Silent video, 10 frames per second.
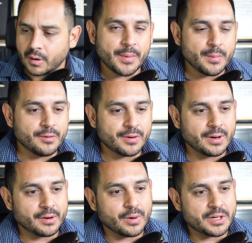Let me move to
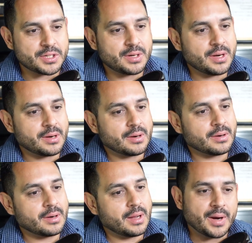another question
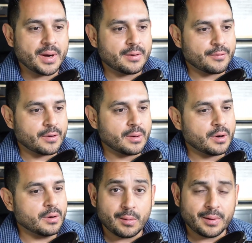here, Mike,
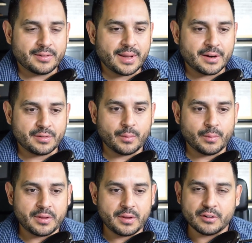from Coakley's actually
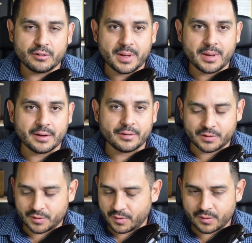with USPS,
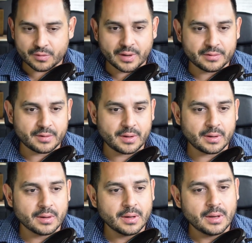which is
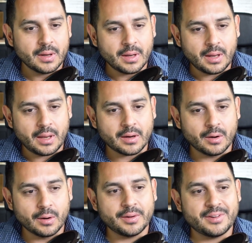interesting. And
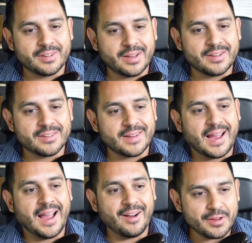Coakley says,
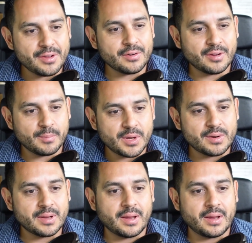how do you
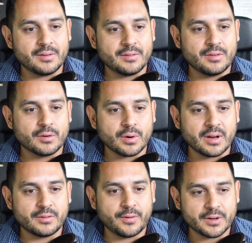communicate to
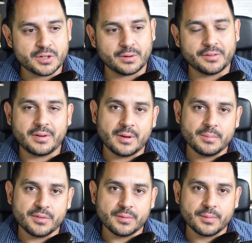cross-functional
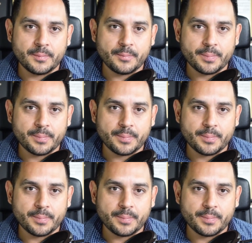teams